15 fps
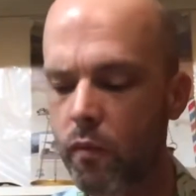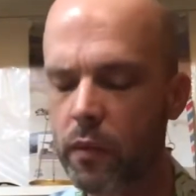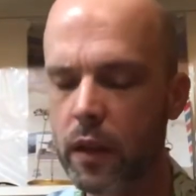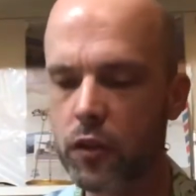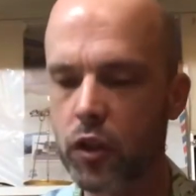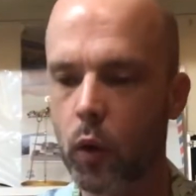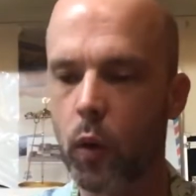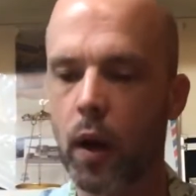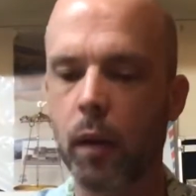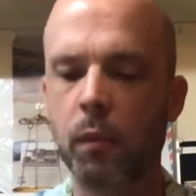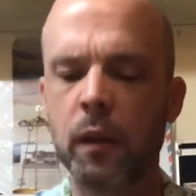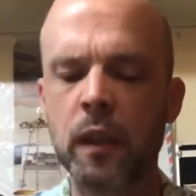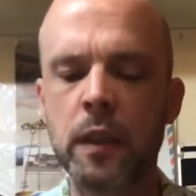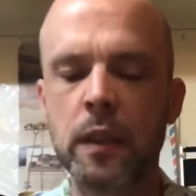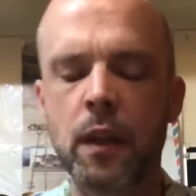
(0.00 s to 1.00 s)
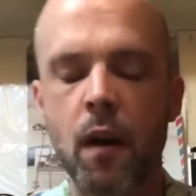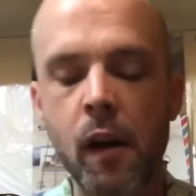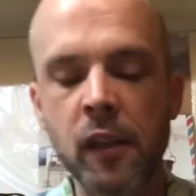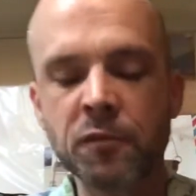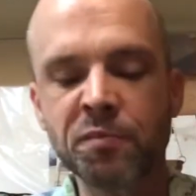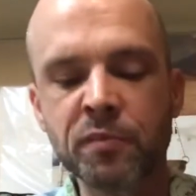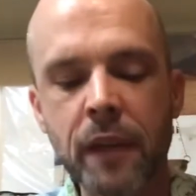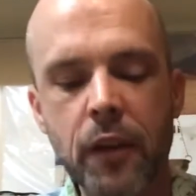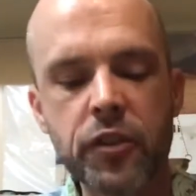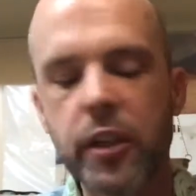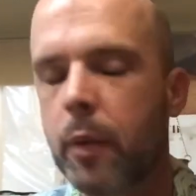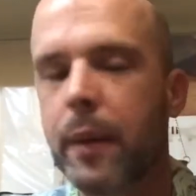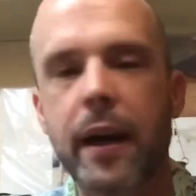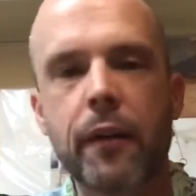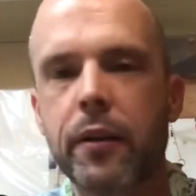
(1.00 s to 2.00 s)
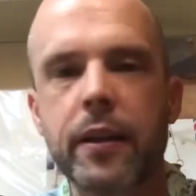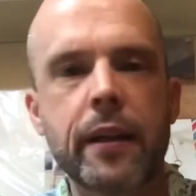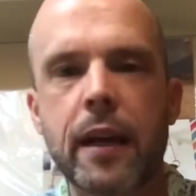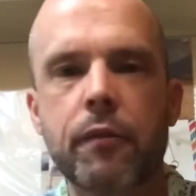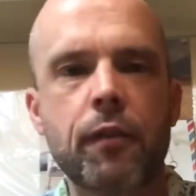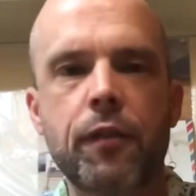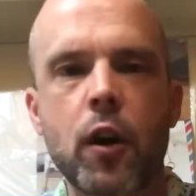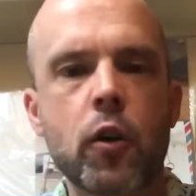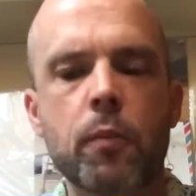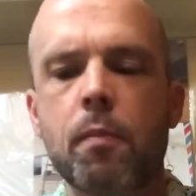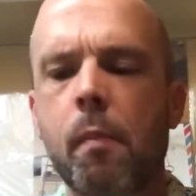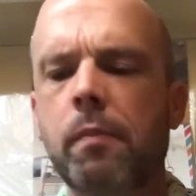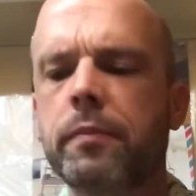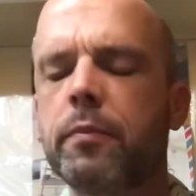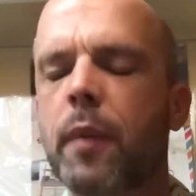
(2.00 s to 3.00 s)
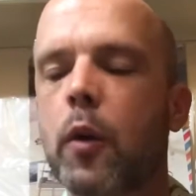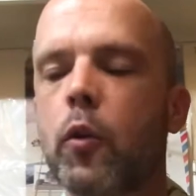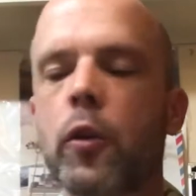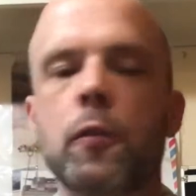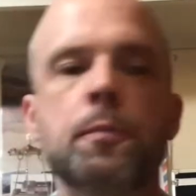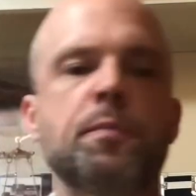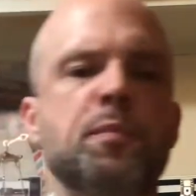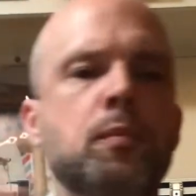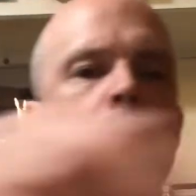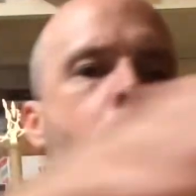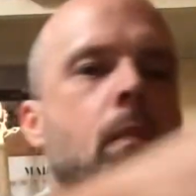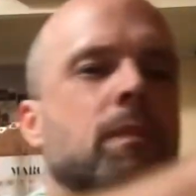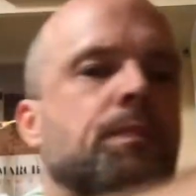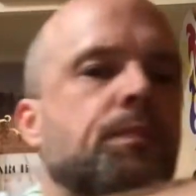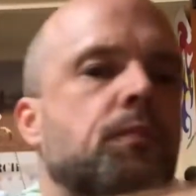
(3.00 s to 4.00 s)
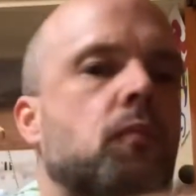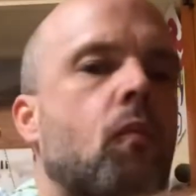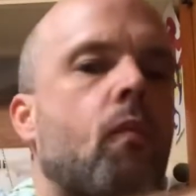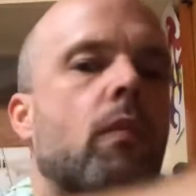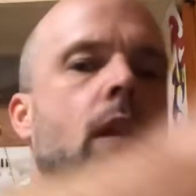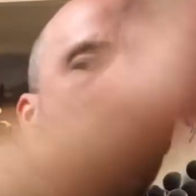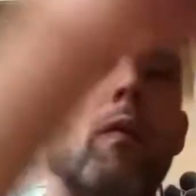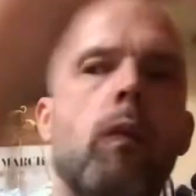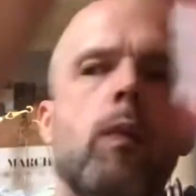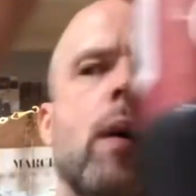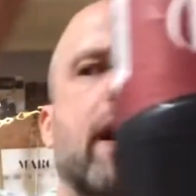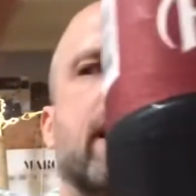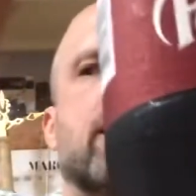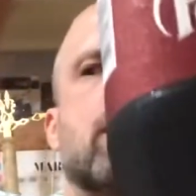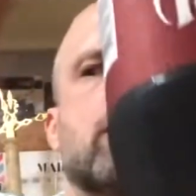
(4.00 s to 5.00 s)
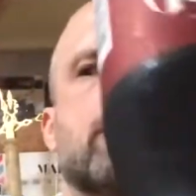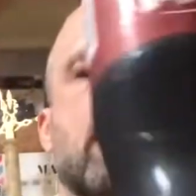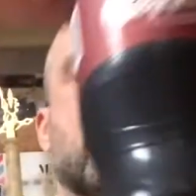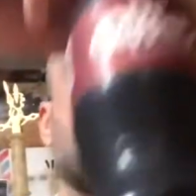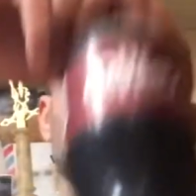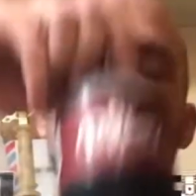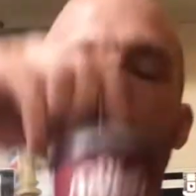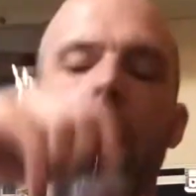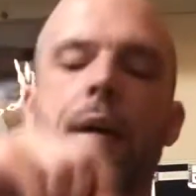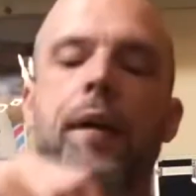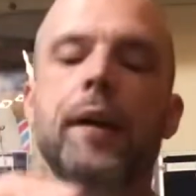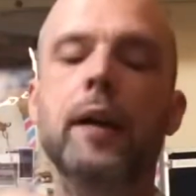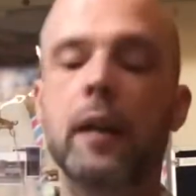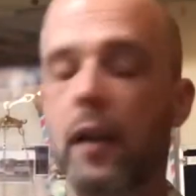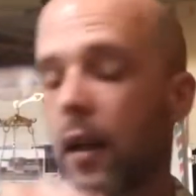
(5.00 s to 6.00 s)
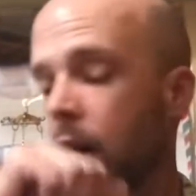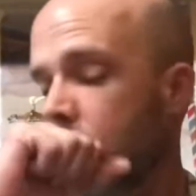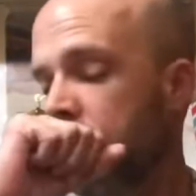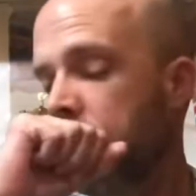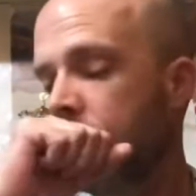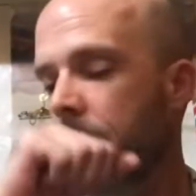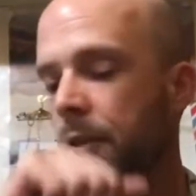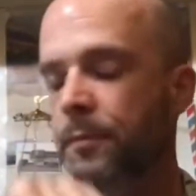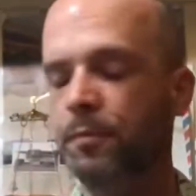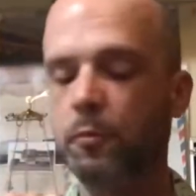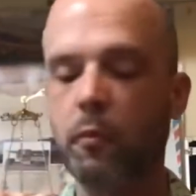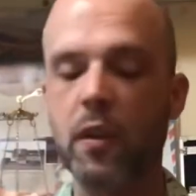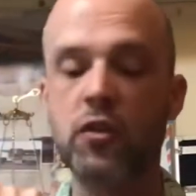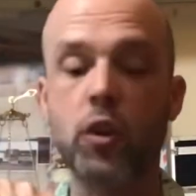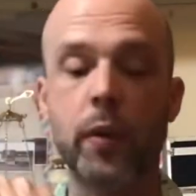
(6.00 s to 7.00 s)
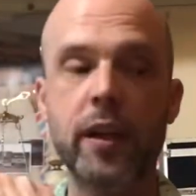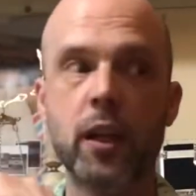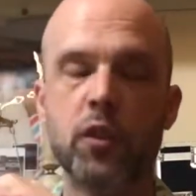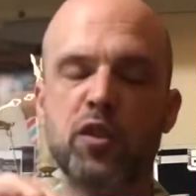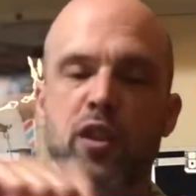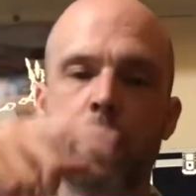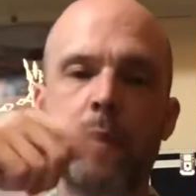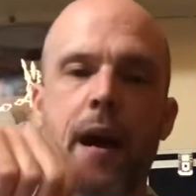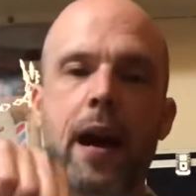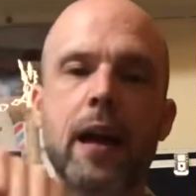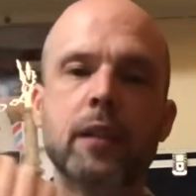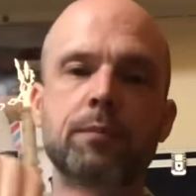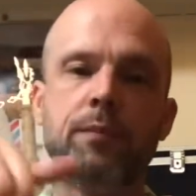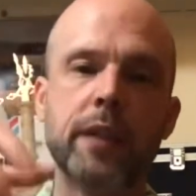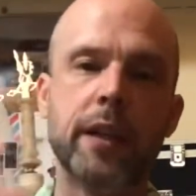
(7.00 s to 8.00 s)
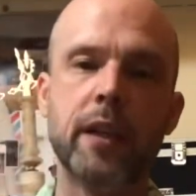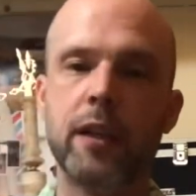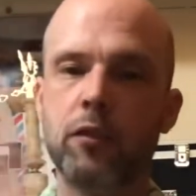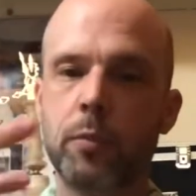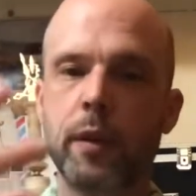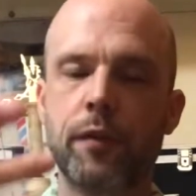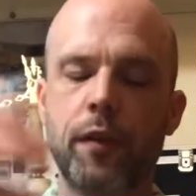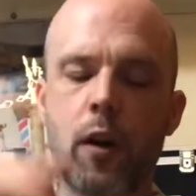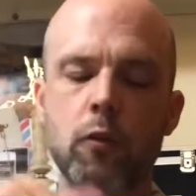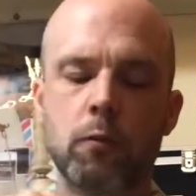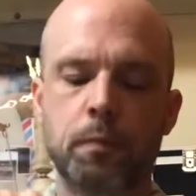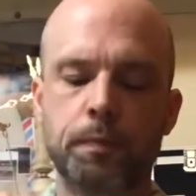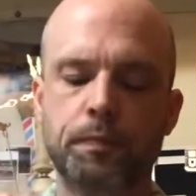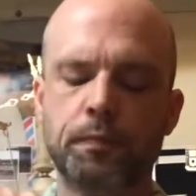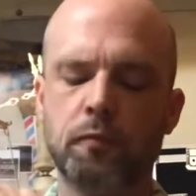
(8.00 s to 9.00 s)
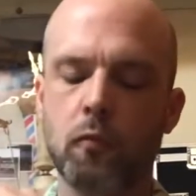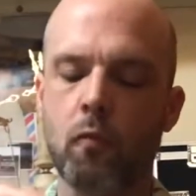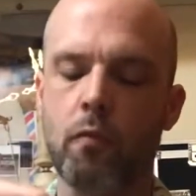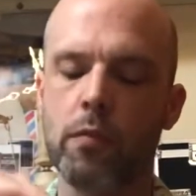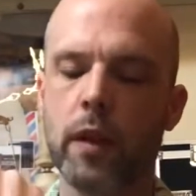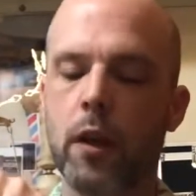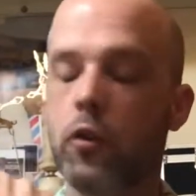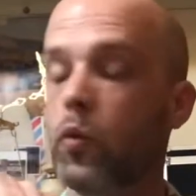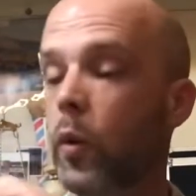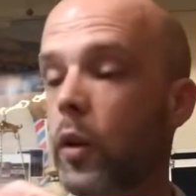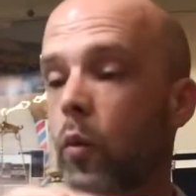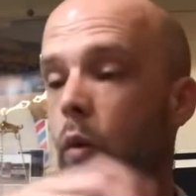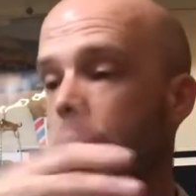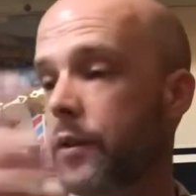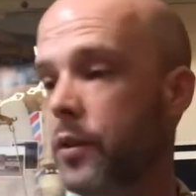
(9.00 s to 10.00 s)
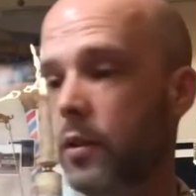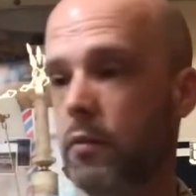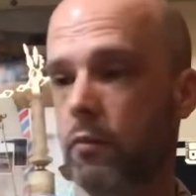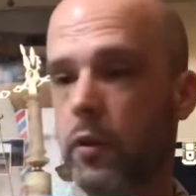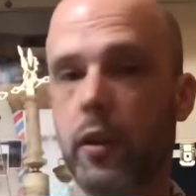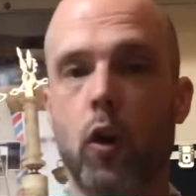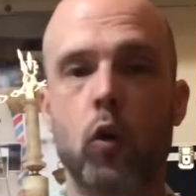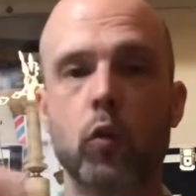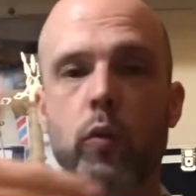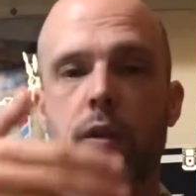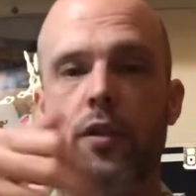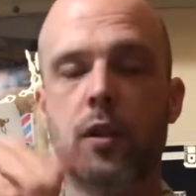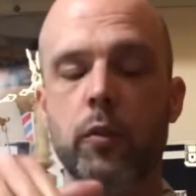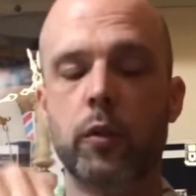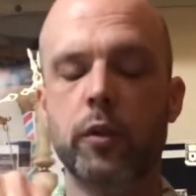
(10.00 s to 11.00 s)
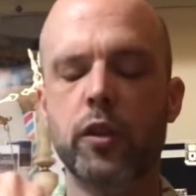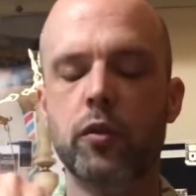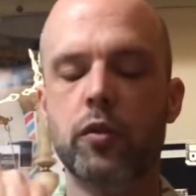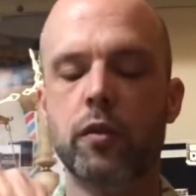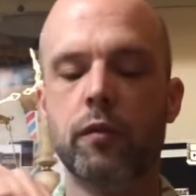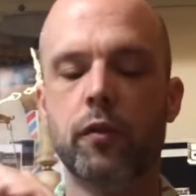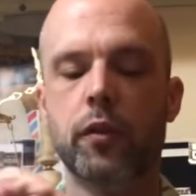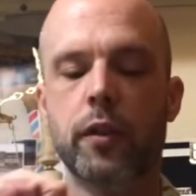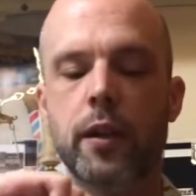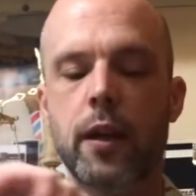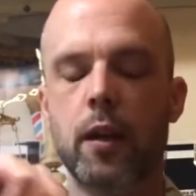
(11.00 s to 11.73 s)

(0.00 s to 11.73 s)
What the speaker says: So I was telling him how I didn't have a phone in my room. And I got Dr. Pepper. So he goes in the back and he gives me a phone. It was one of the old ones that we were using for the